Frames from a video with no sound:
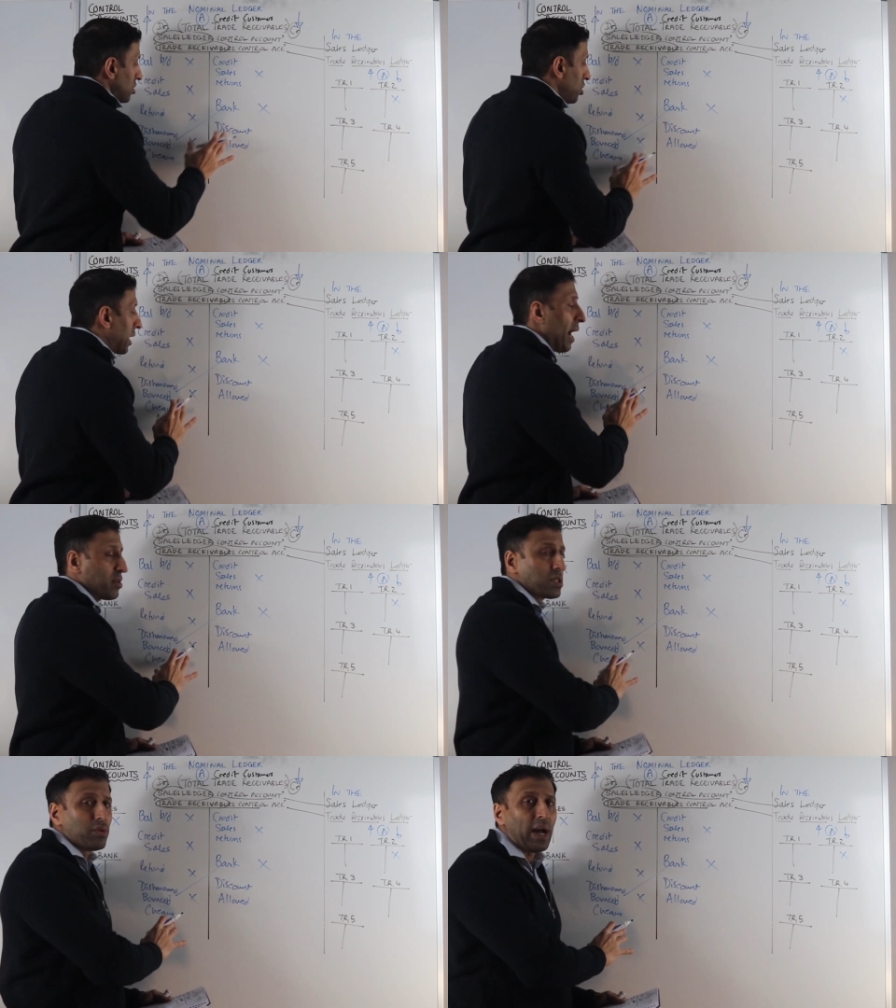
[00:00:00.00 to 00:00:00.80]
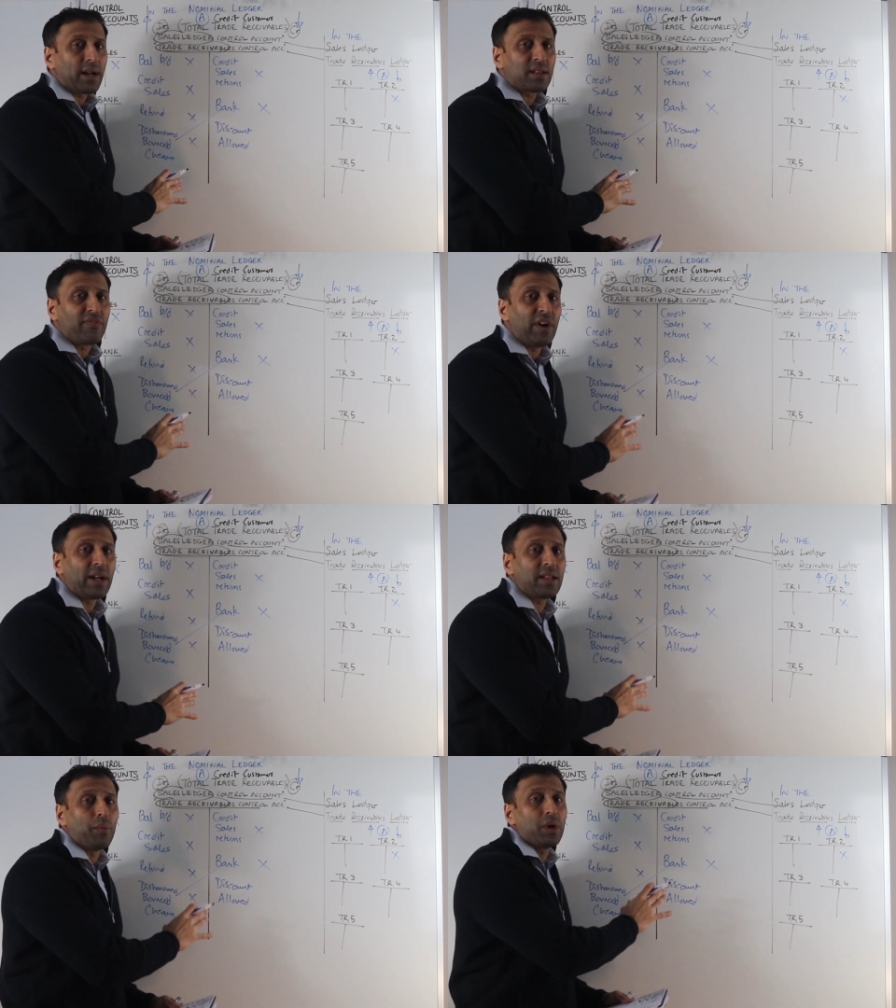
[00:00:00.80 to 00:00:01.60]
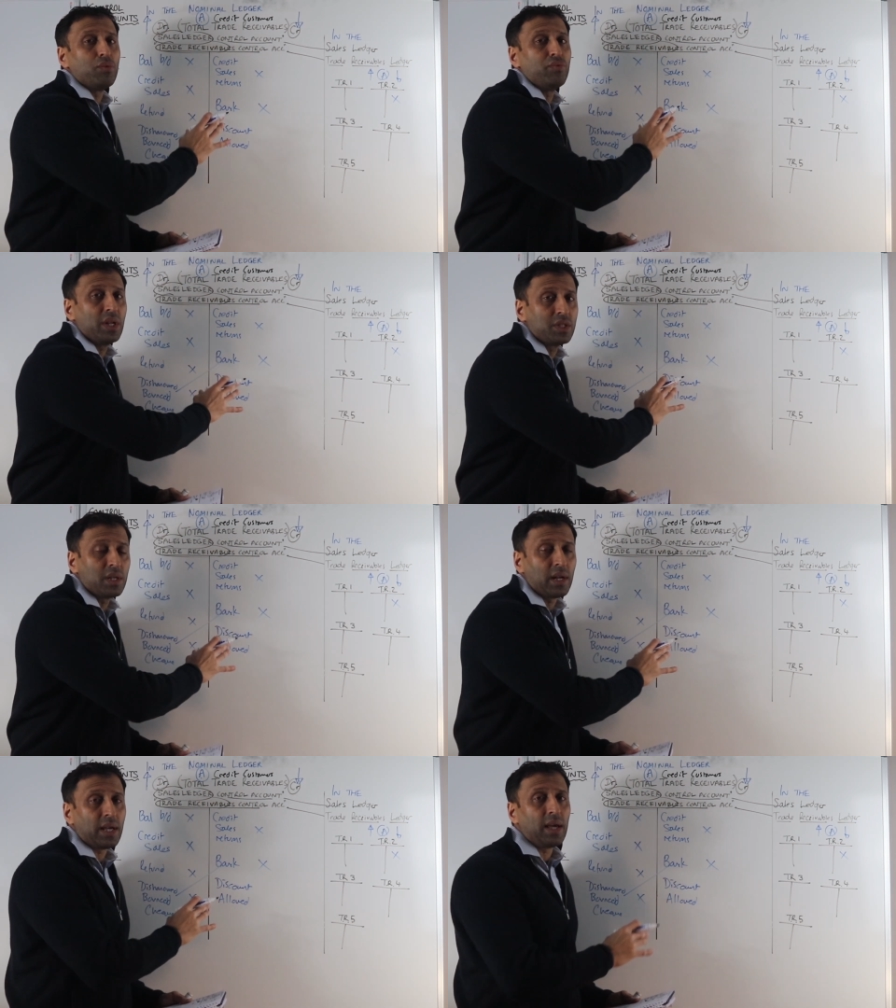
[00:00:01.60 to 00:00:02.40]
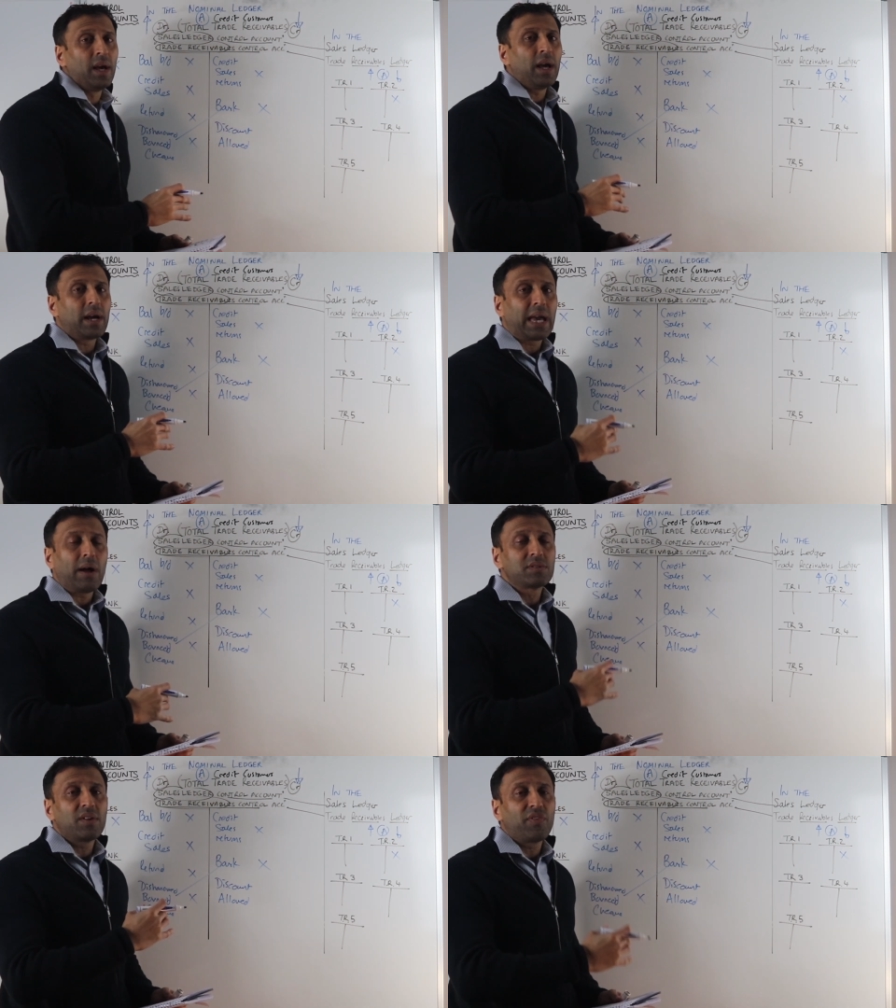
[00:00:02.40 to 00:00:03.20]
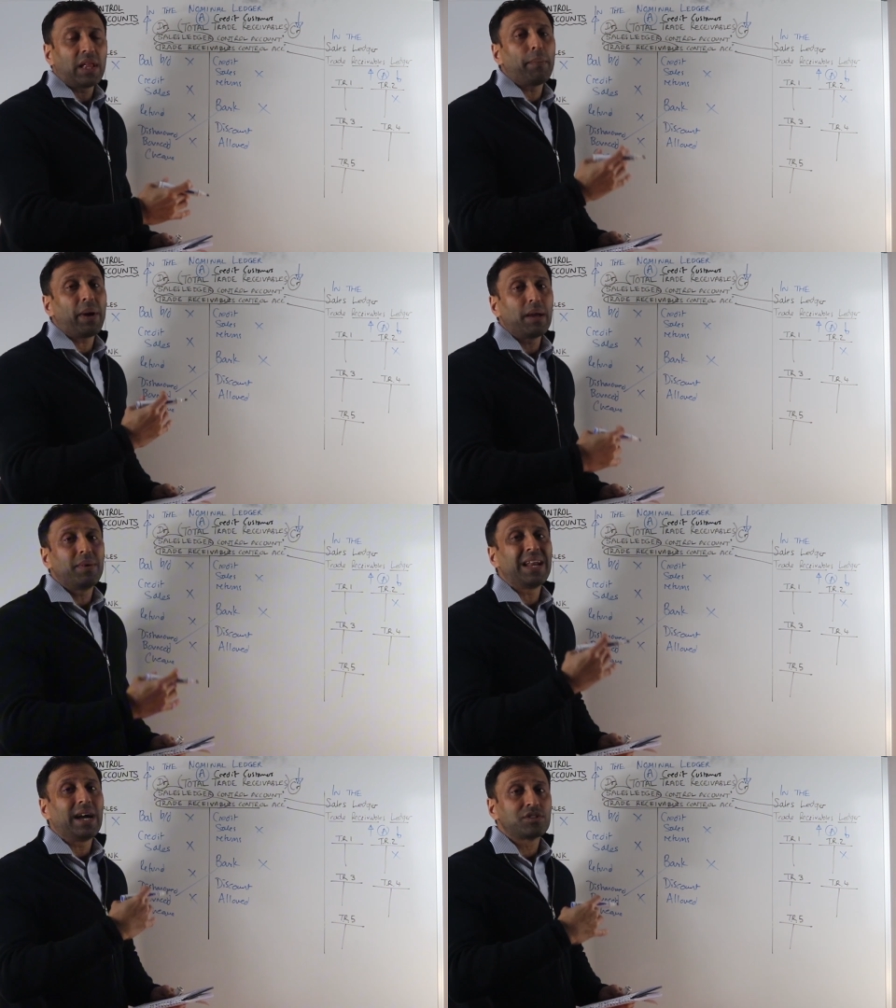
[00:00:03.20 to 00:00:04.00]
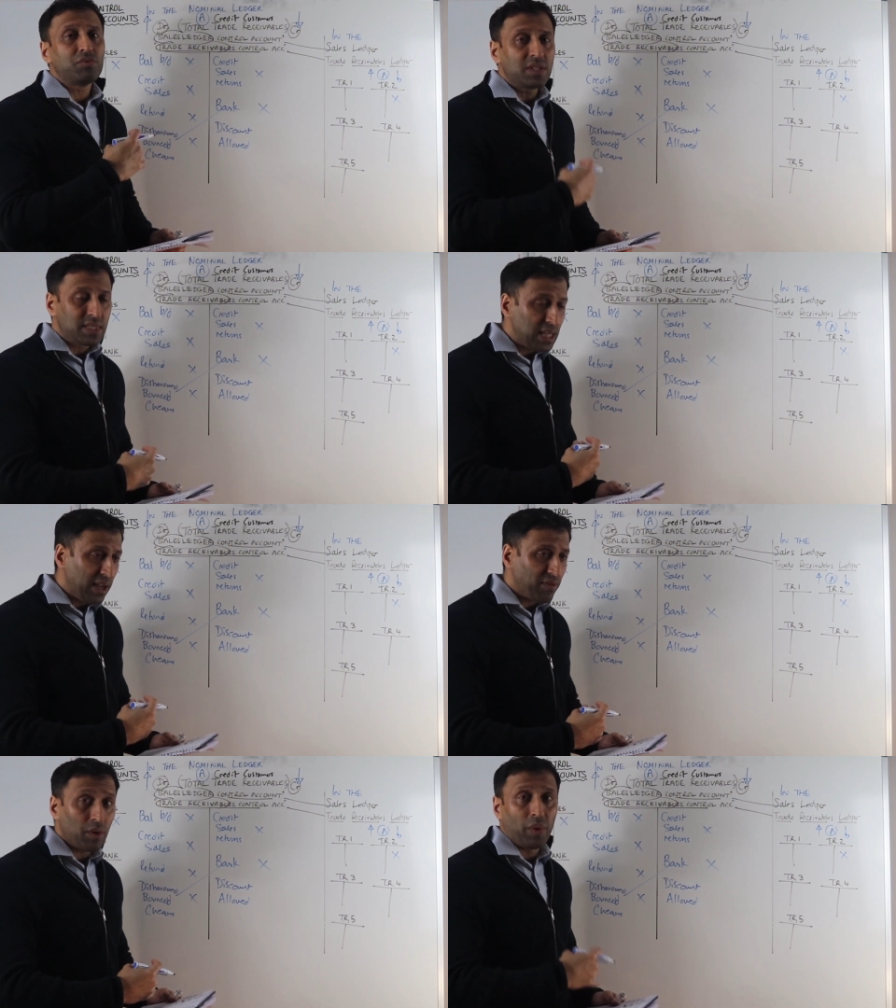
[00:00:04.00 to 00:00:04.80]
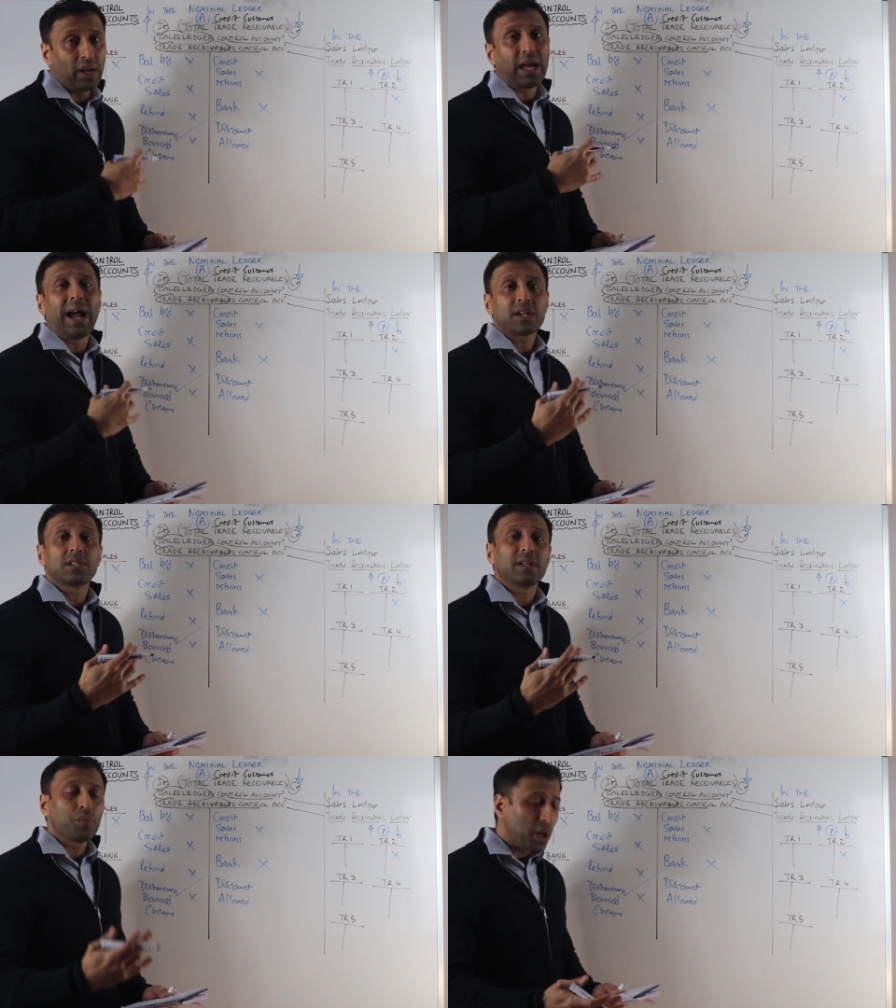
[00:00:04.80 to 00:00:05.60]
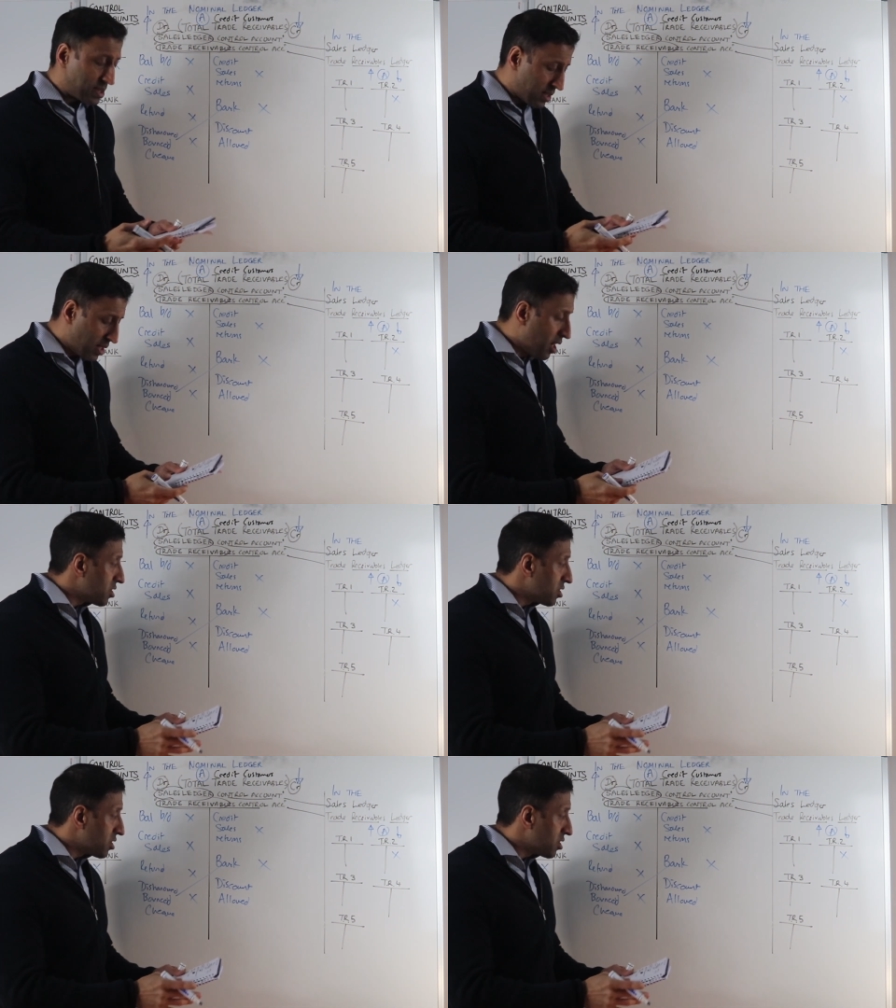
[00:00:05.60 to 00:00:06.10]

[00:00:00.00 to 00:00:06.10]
to counteract the fact that we originally accounted for that payment as received when it actually wasn't.